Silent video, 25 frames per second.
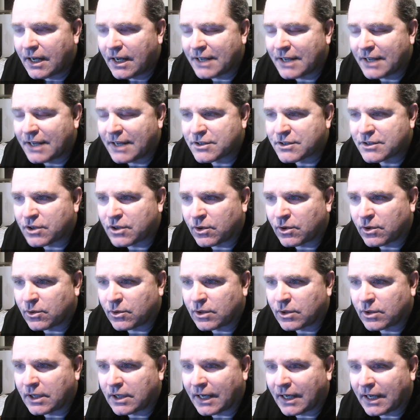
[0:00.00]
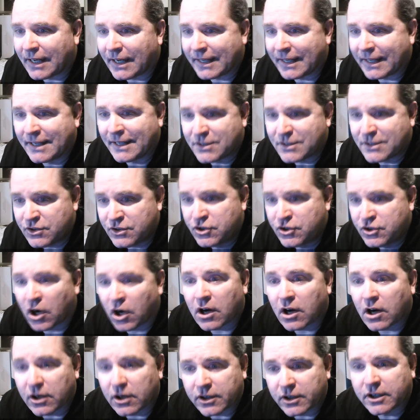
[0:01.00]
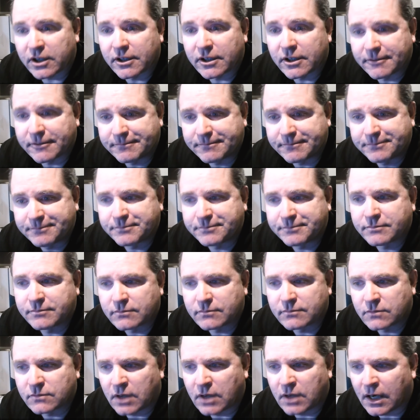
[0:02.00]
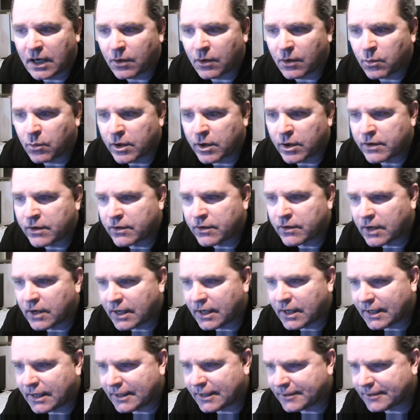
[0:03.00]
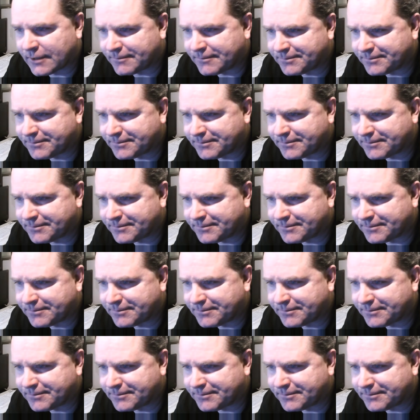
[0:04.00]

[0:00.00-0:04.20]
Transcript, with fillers: And so uh, it's dark. Uh, I uh,